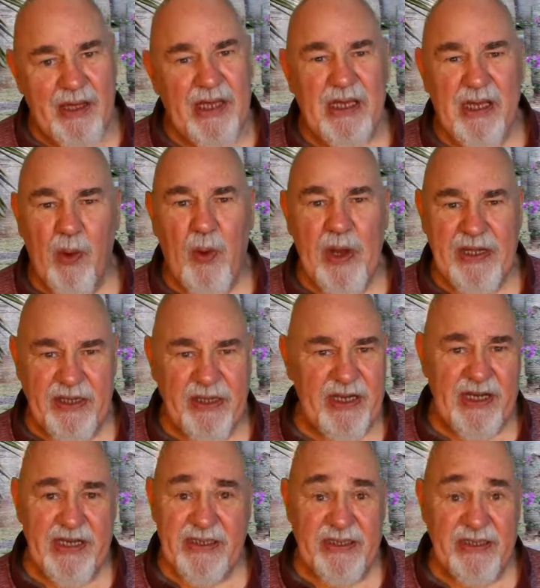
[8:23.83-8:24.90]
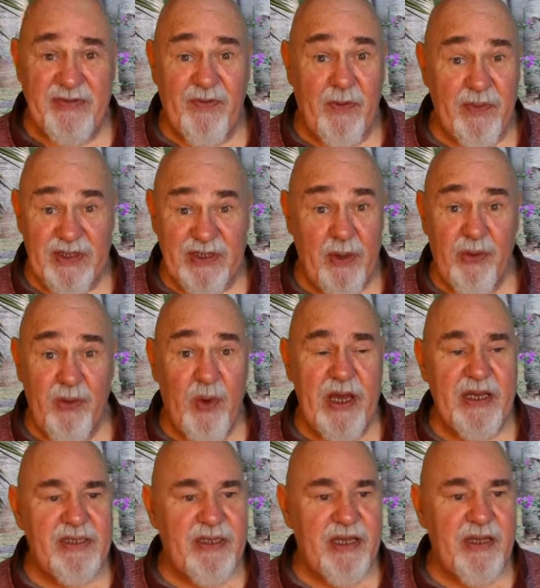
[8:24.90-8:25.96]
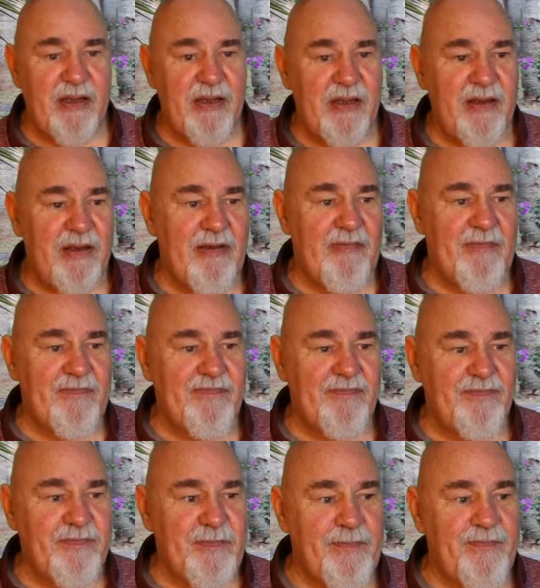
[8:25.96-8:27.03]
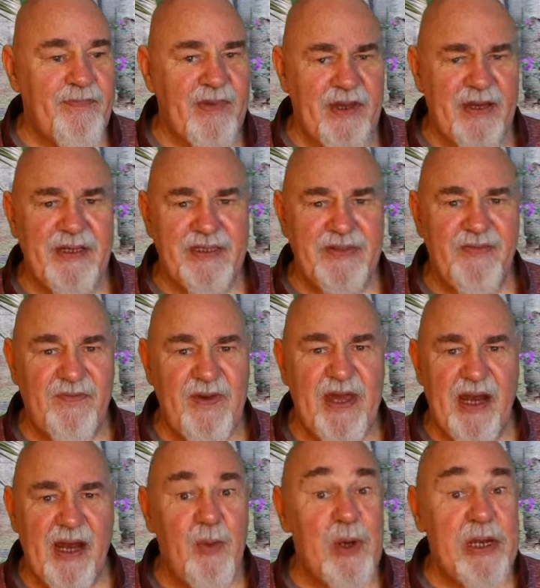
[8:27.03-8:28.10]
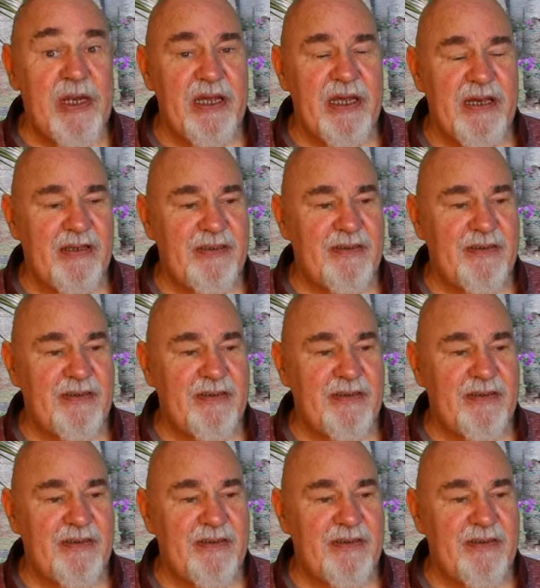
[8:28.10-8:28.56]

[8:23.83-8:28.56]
think the wind today is from the southwest. And it's fairly windy.